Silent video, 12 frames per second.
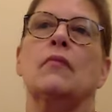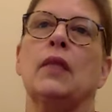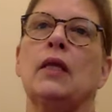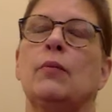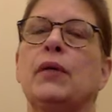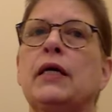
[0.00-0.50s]

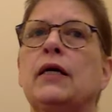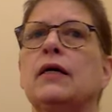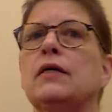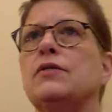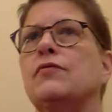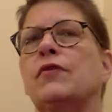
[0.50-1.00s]

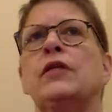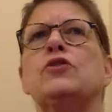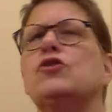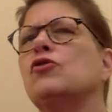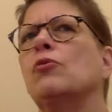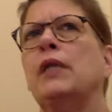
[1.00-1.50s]
because for, in
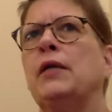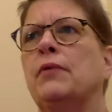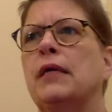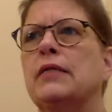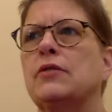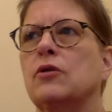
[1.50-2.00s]
so many
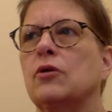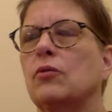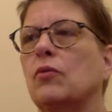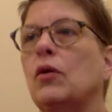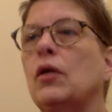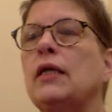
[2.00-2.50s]
ways, you know,
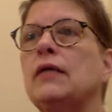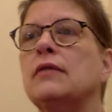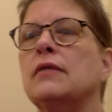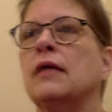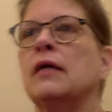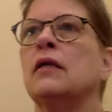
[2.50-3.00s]
one is
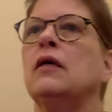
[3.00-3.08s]
that